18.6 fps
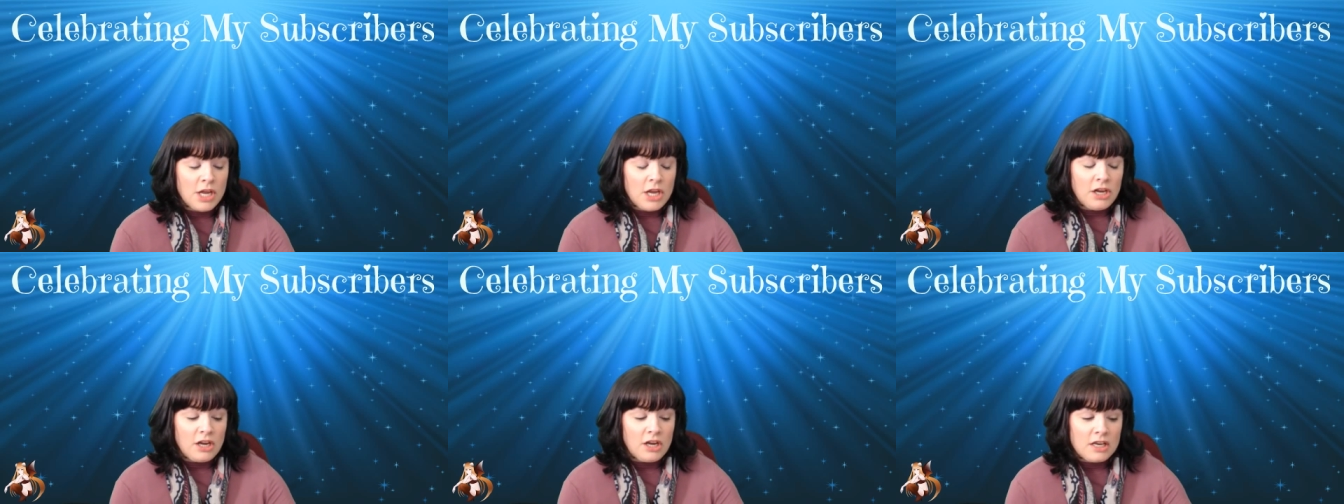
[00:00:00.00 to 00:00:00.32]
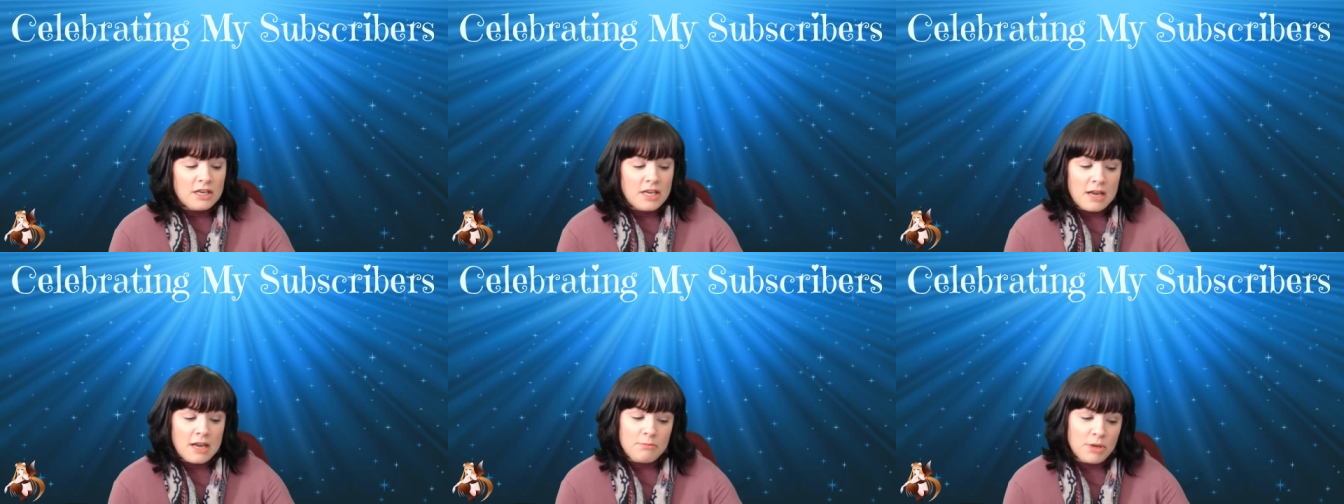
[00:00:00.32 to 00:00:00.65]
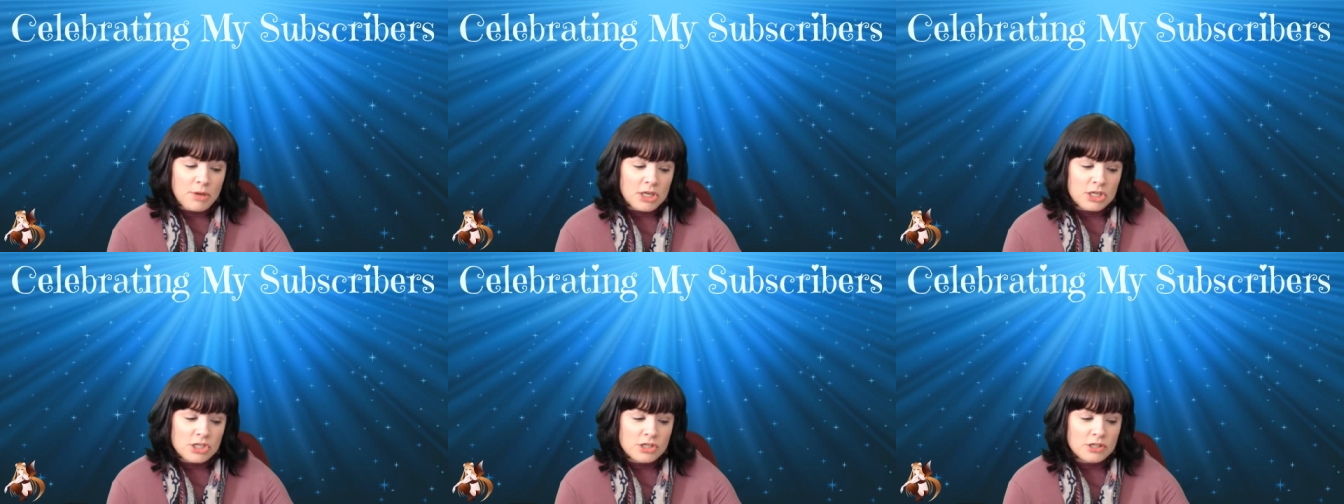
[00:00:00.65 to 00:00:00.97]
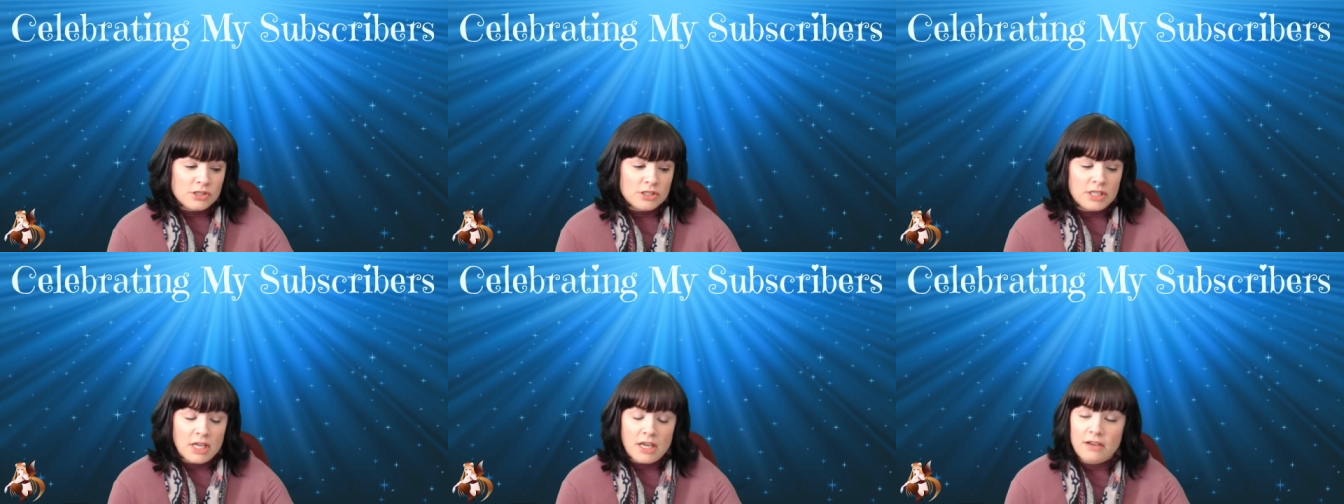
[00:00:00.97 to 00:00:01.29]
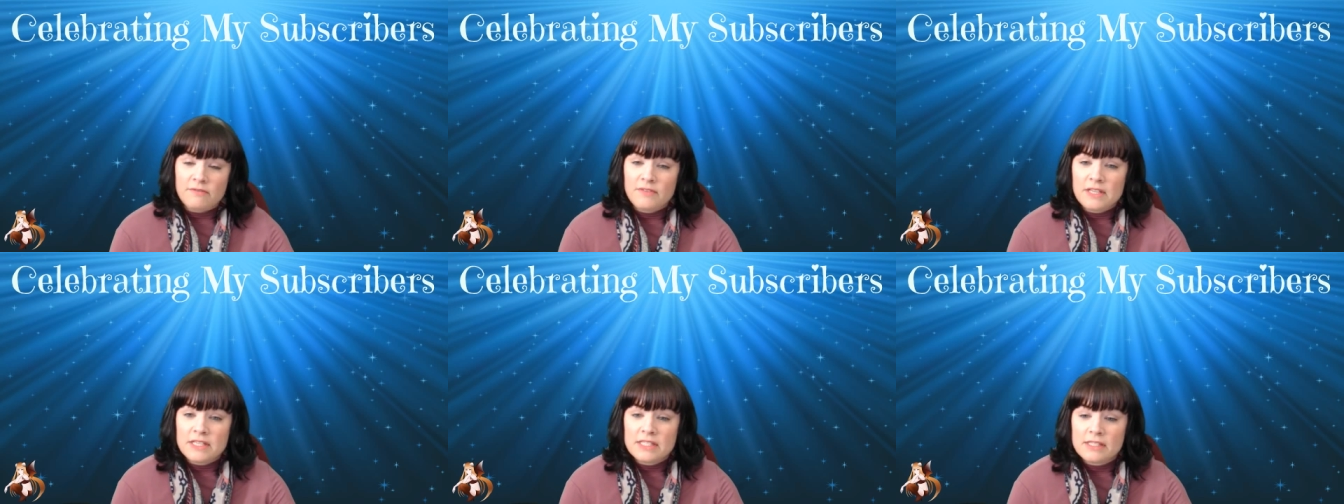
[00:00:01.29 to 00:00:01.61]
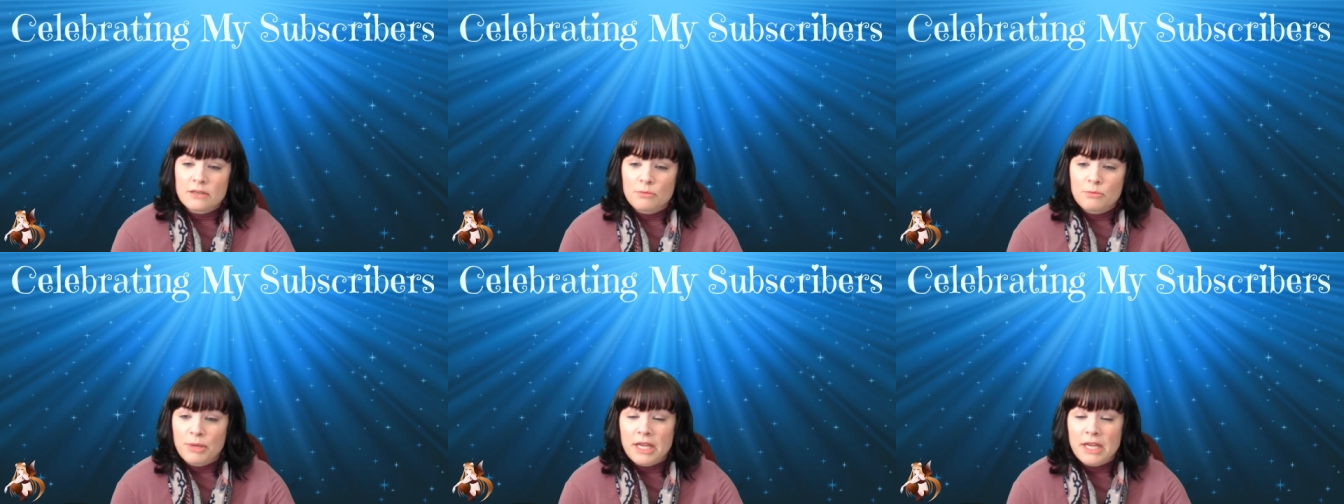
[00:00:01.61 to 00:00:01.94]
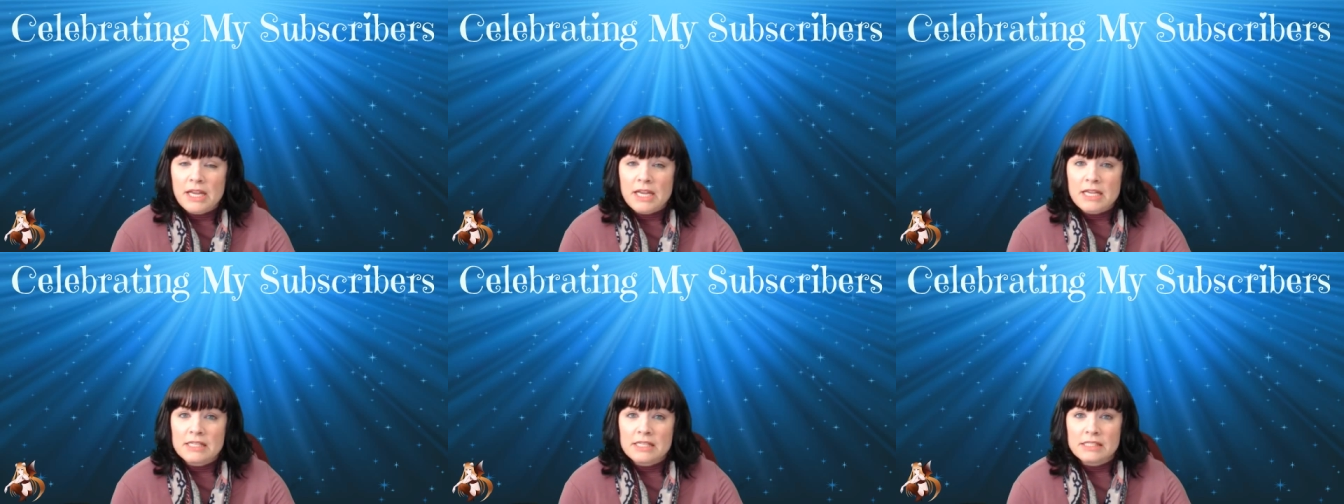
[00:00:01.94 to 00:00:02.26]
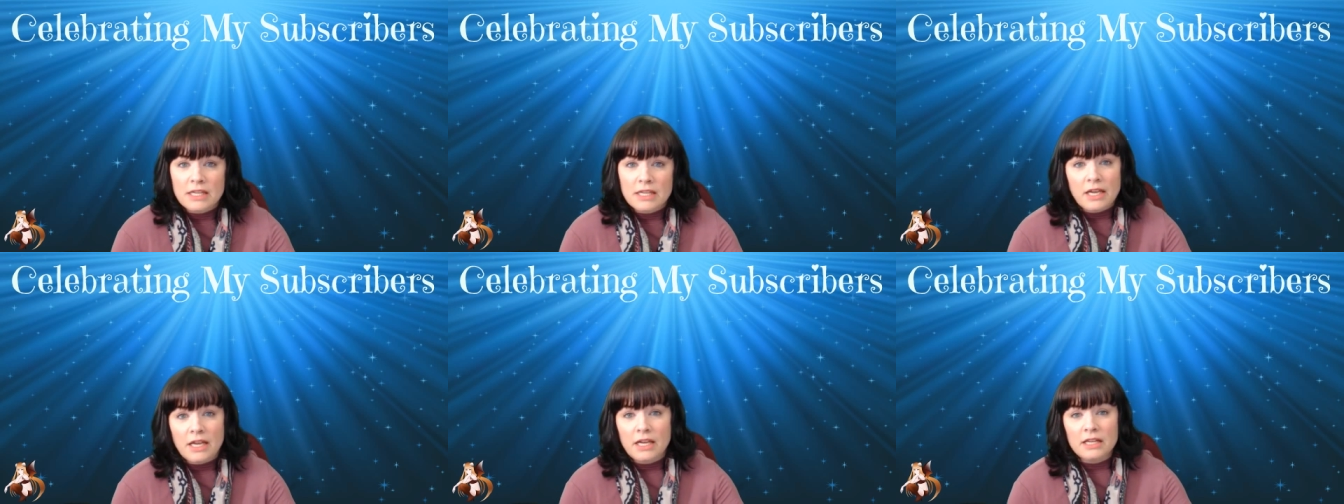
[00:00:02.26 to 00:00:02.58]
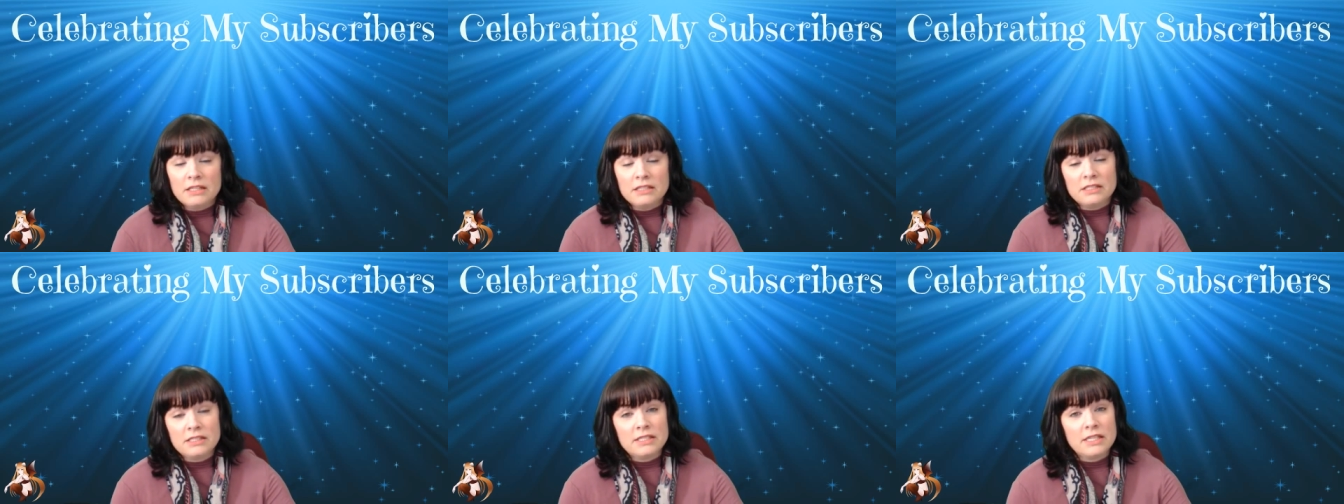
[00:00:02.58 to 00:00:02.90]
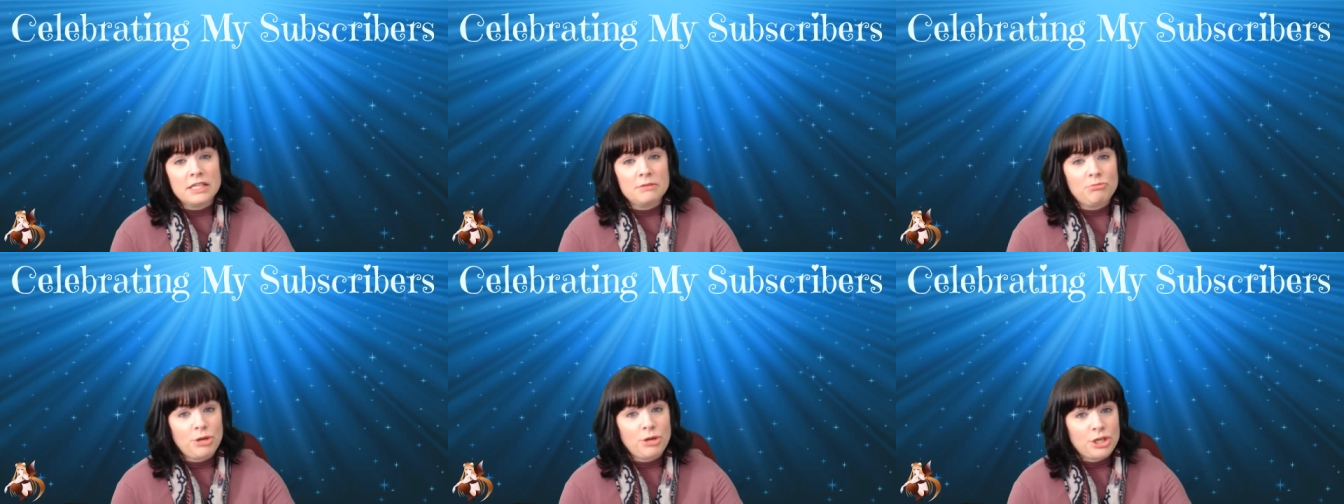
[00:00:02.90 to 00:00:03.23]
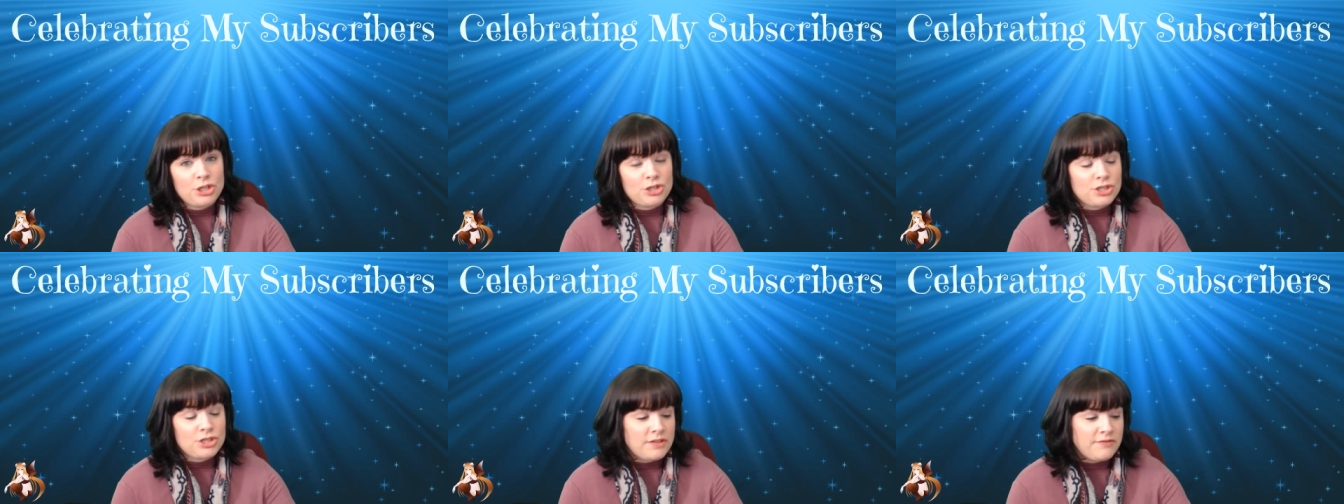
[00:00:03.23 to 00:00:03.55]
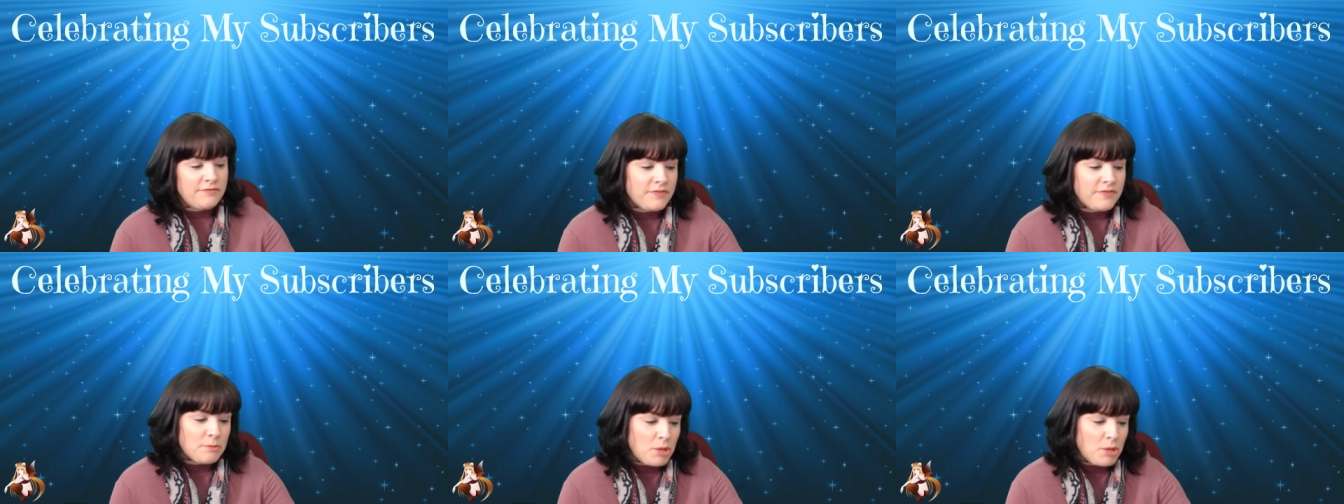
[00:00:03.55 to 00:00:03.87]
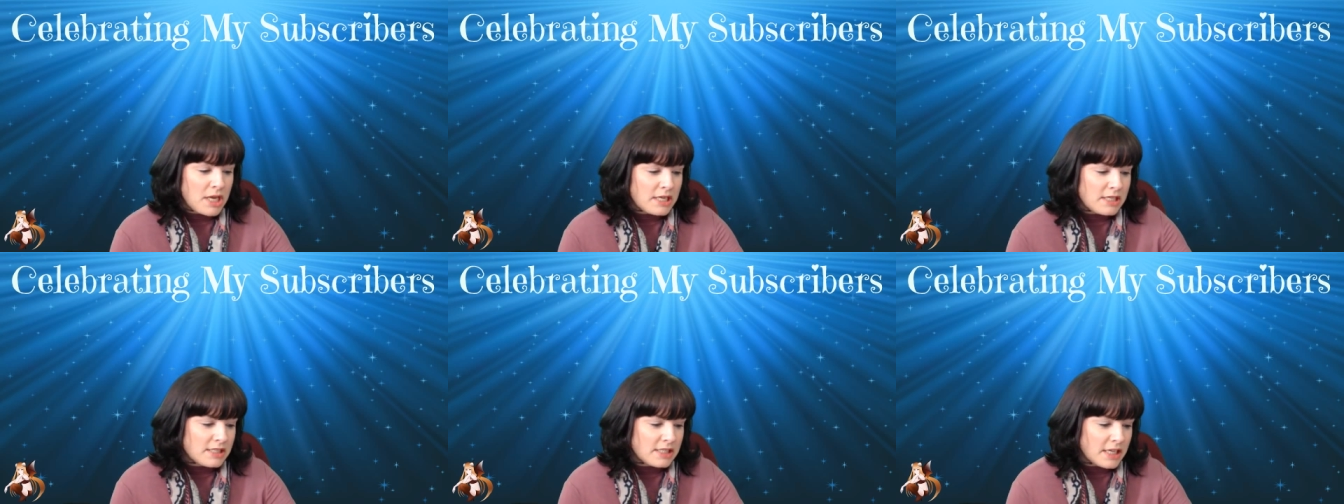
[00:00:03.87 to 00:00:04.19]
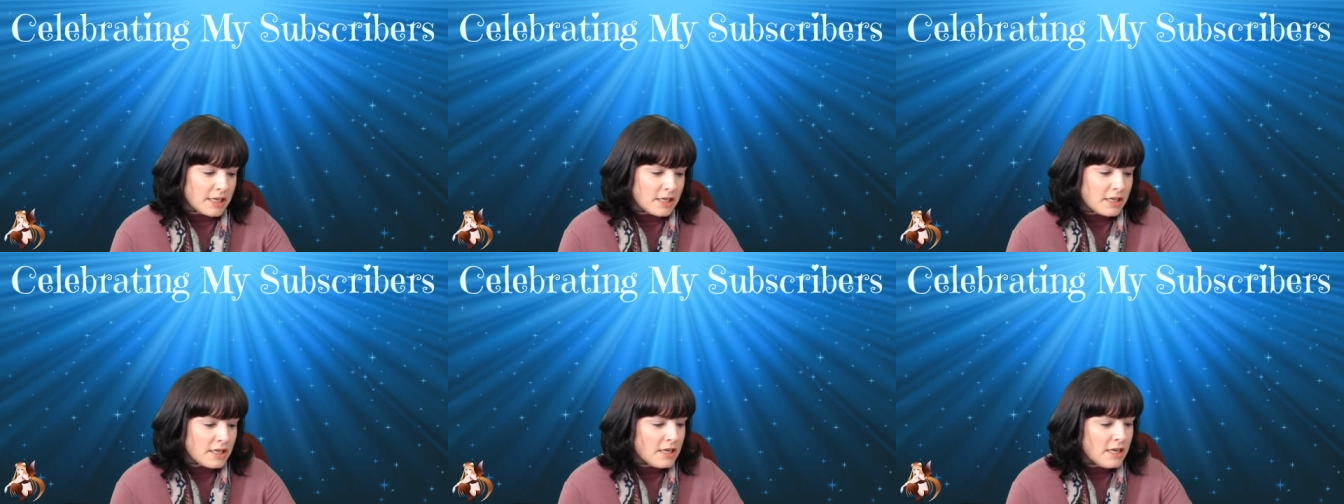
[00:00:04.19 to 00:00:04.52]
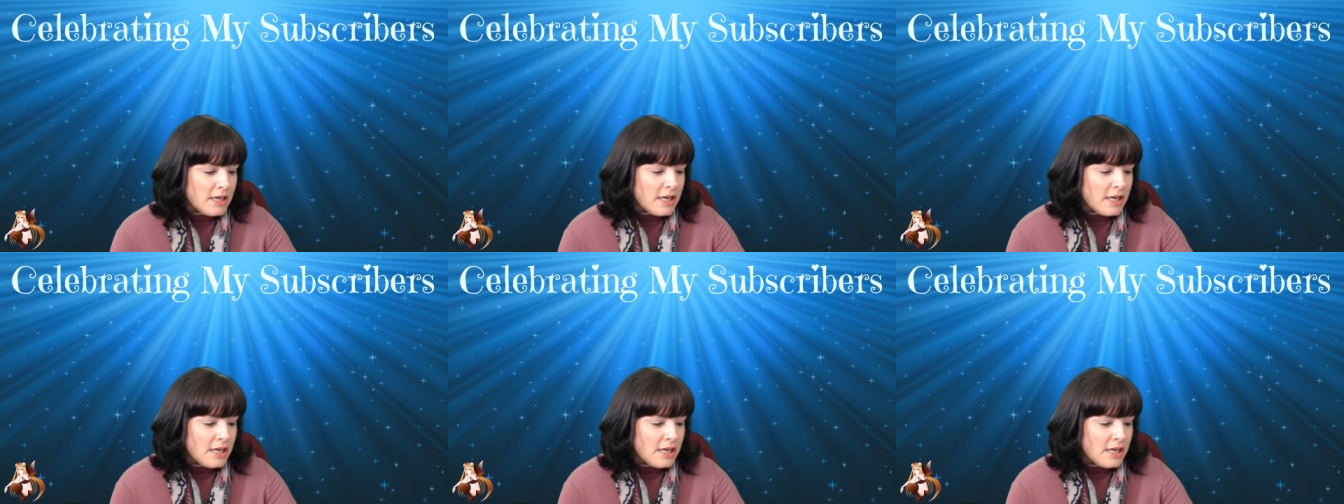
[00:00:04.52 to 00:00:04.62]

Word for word: You could take pictures of these little piggies and send pictures of the pigs in.